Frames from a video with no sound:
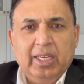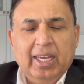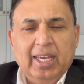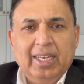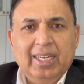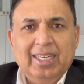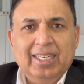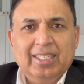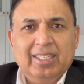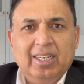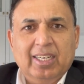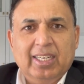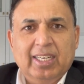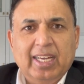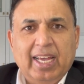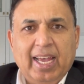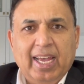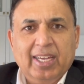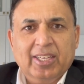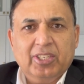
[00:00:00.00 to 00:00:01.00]
and it's a
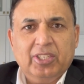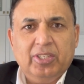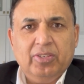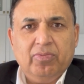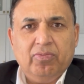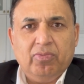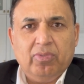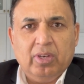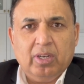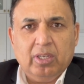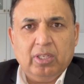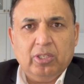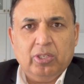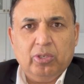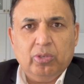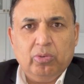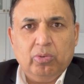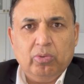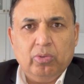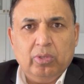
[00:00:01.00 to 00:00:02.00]
tax deferral
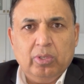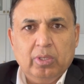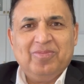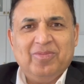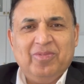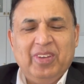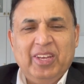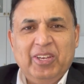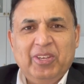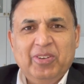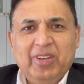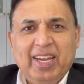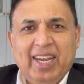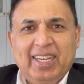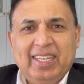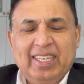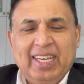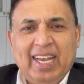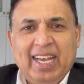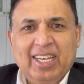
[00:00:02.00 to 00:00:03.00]
tool where you
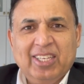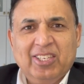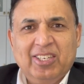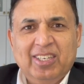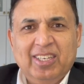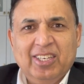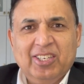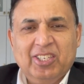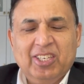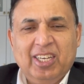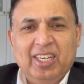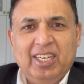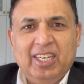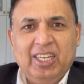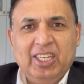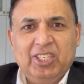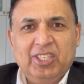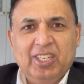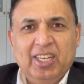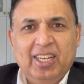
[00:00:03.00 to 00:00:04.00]
get tax deduction
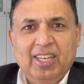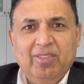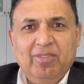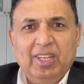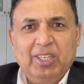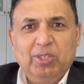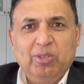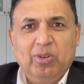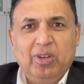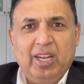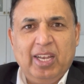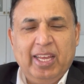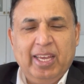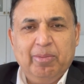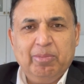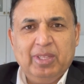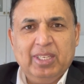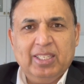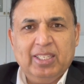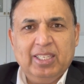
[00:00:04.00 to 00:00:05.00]
initially when you
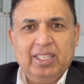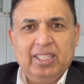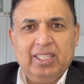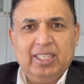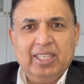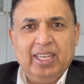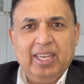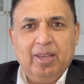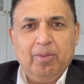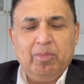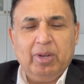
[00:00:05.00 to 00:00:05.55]
claim the CCA,